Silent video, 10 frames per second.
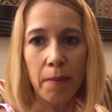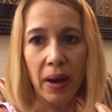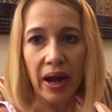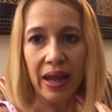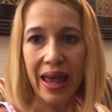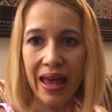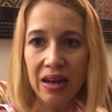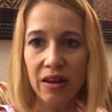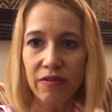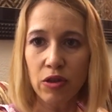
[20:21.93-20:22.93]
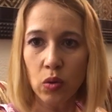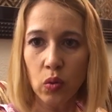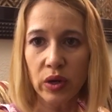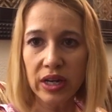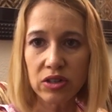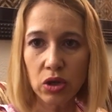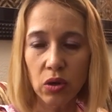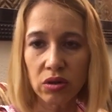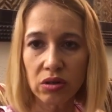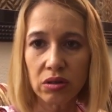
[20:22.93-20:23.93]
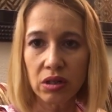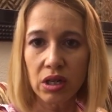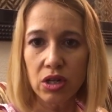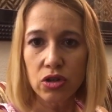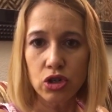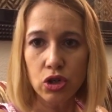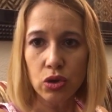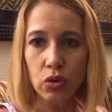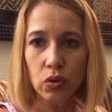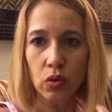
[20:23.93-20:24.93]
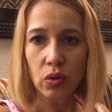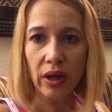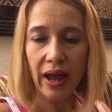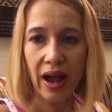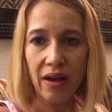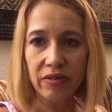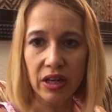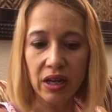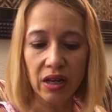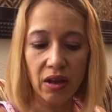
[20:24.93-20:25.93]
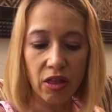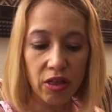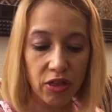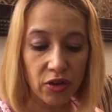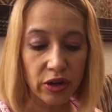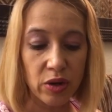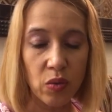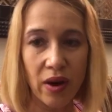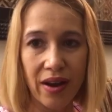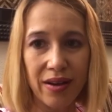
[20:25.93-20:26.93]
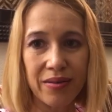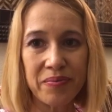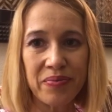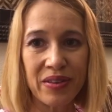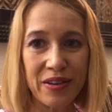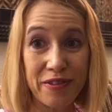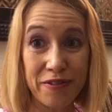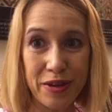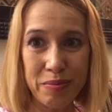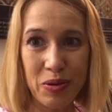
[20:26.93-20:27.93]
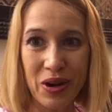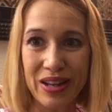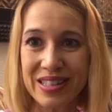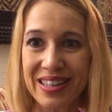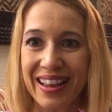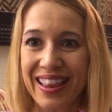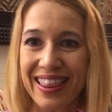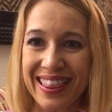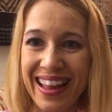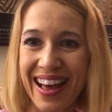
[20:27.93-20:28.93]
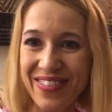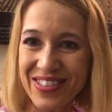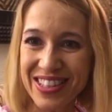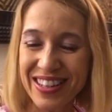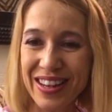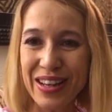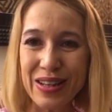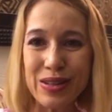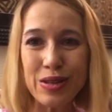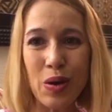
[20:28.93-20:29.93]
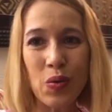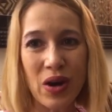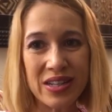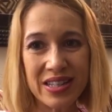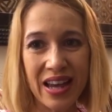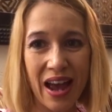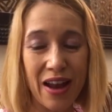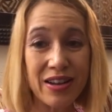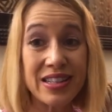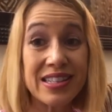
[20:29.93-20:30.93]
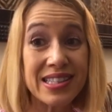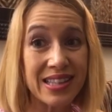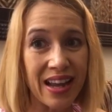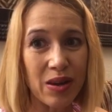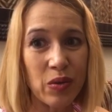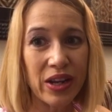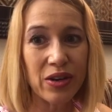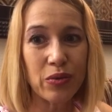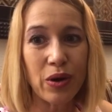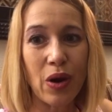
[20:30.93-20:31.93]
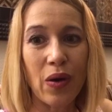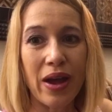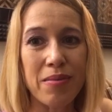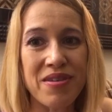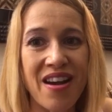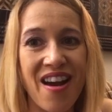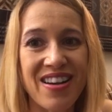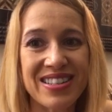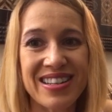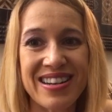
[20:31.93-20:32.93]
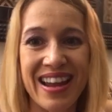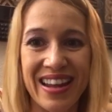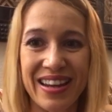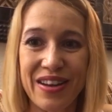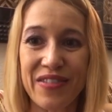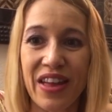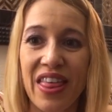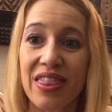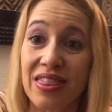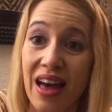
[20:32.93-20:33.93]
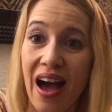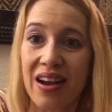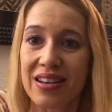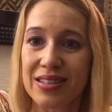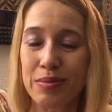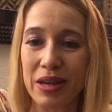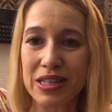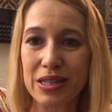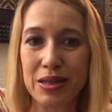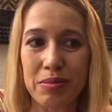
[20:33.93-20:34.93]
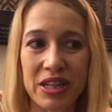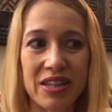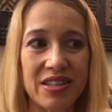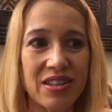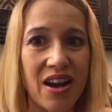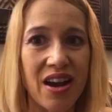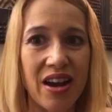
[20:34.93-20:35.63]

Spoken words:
my end of the week total to having 31 fit points left. So once again, second week in a row, I am not negative. And that is amazing because